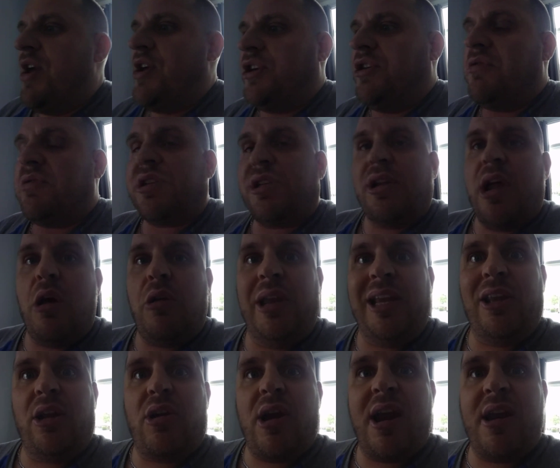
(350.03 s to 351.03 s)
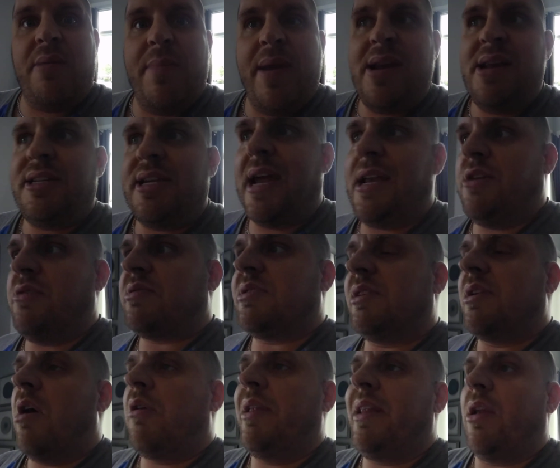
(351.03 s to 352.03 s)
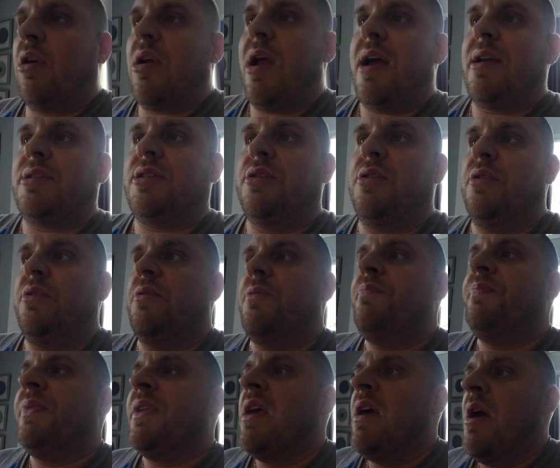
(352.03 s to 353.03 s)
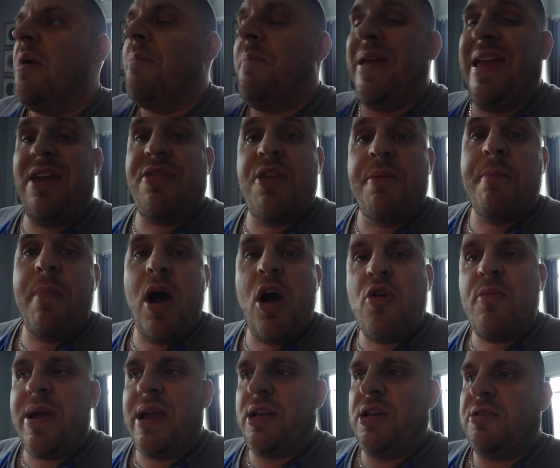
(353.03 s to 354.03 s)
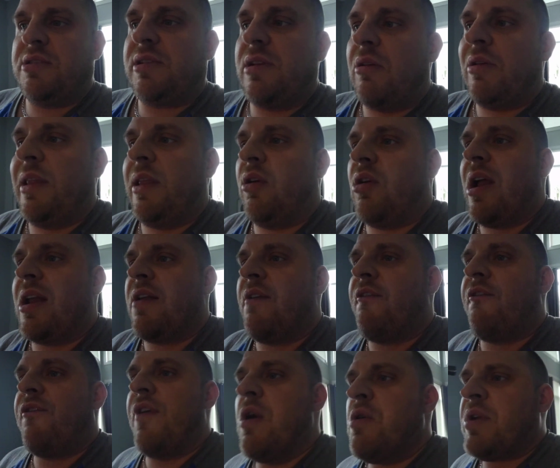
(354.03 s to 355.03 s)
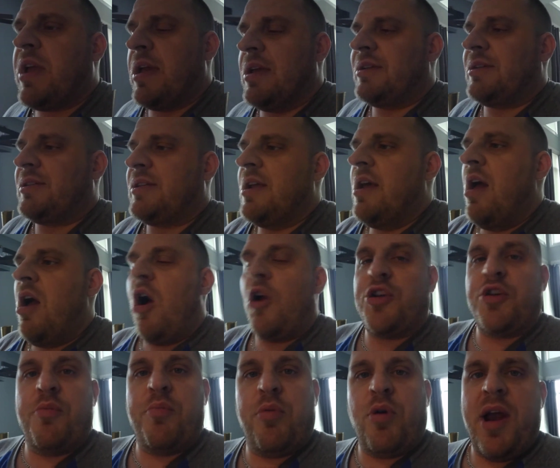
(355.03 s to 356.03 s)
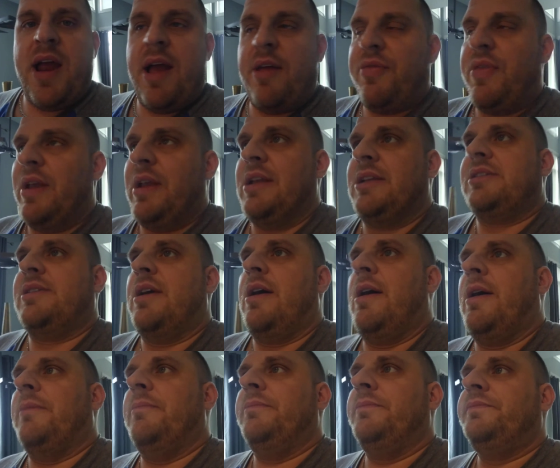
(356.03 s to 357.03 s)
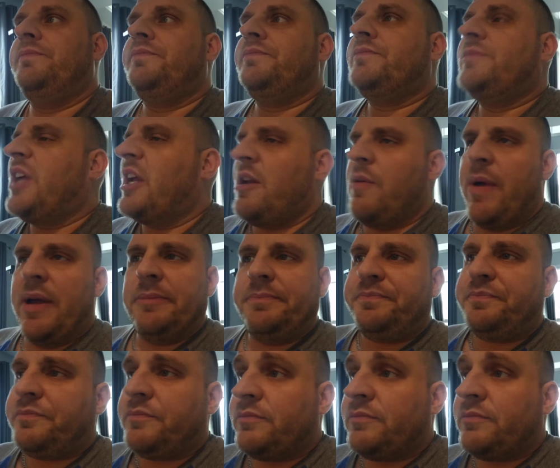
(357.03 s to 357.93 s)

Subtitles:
you slowly learn how to meditate, and you slowly learn how to be in the moment, and you slowly learn how to focus on your breath. And it's anyway,